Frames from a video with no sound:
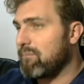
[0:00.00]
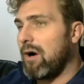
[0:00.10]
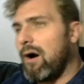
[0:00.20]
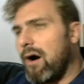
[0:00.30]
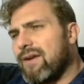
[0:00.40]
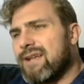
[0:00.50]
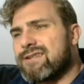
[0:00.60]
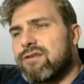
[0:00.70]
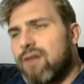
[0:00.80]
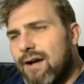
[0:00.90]
but I think it's
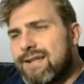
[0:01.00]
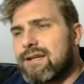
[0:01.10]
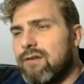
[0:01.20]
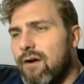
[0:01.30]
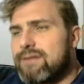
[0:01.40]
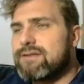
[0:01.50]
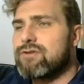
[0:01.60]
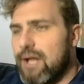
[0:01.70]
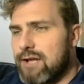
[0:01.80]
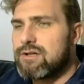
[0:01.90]
a nice
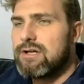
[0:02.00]
change.